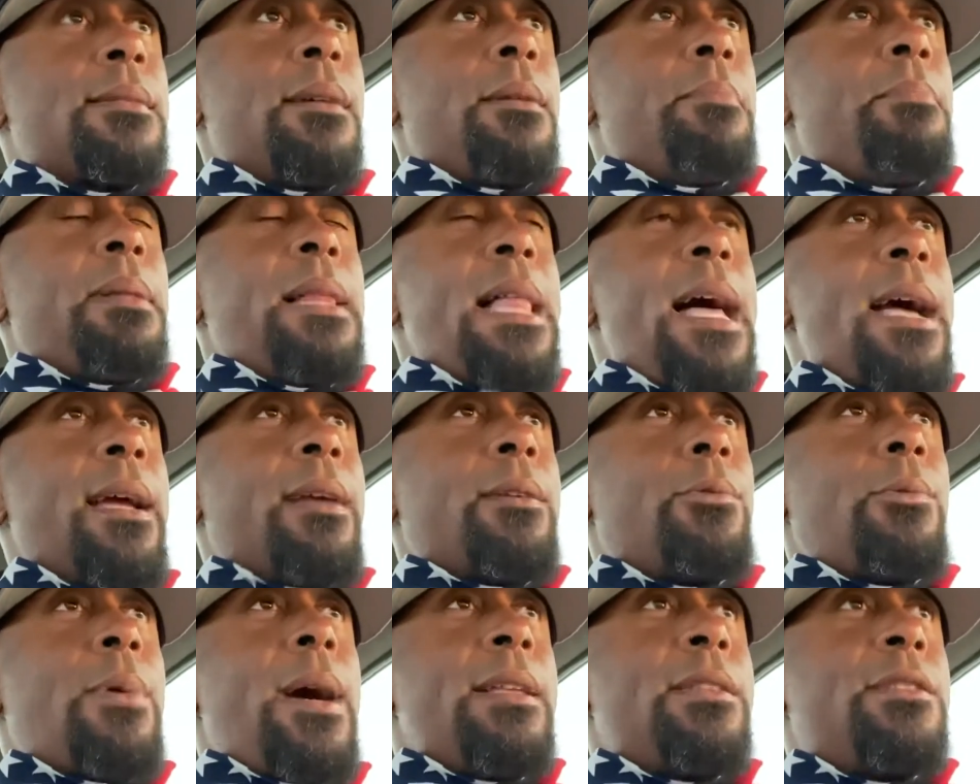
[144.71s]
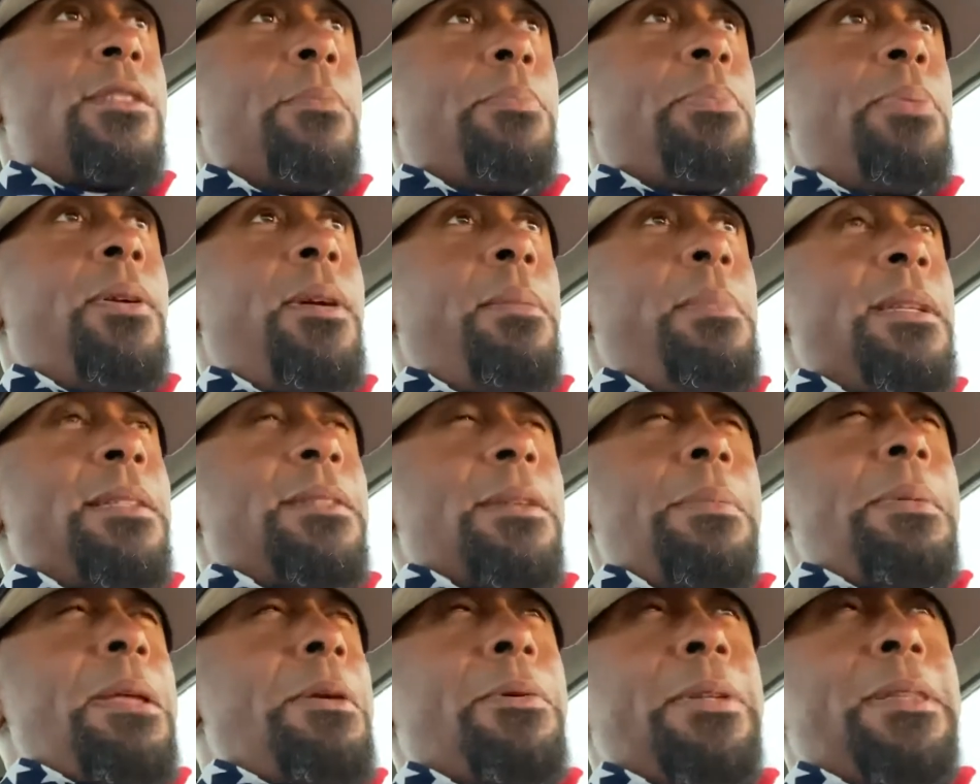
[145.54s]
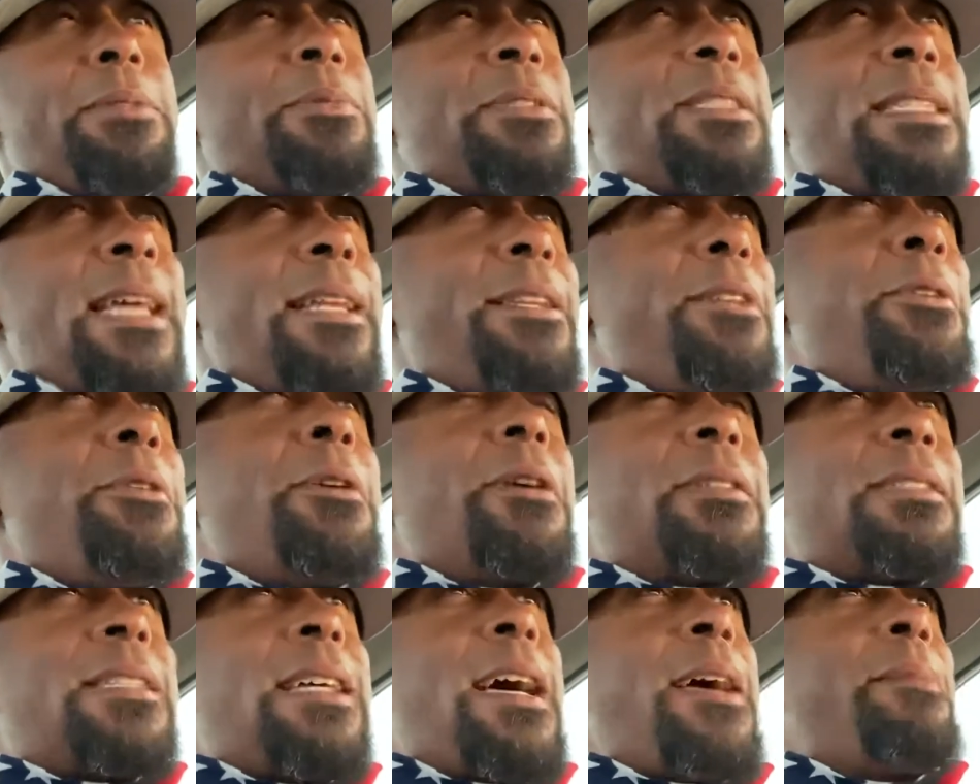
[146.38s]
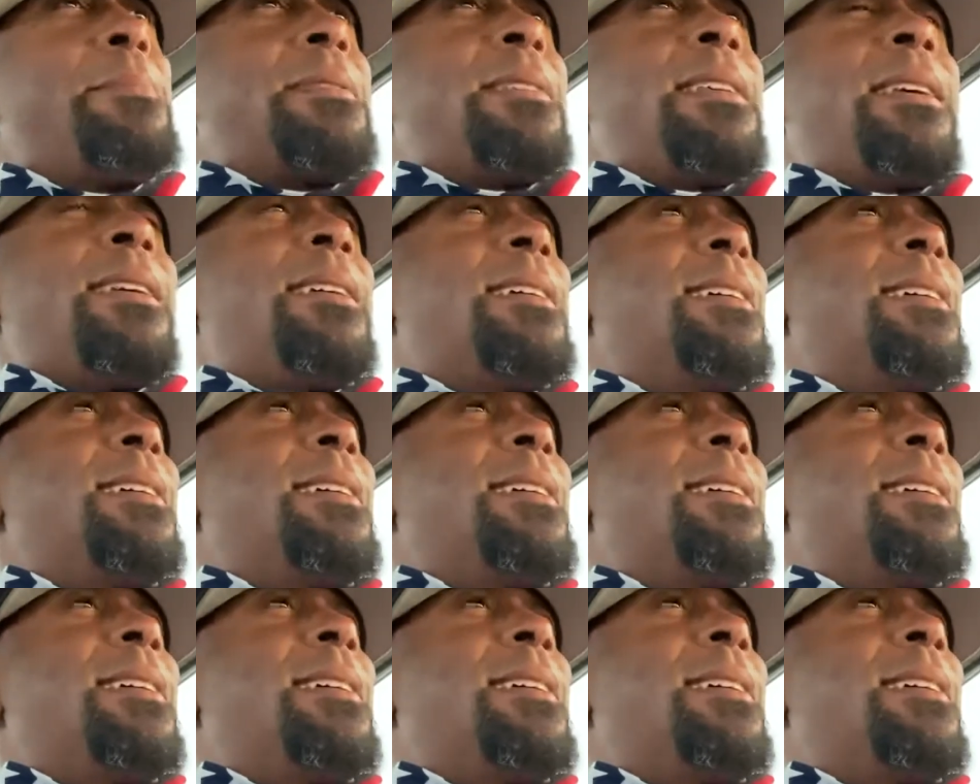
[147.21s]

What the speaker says: a black white supremacist. I mean, what's that New York Times thing?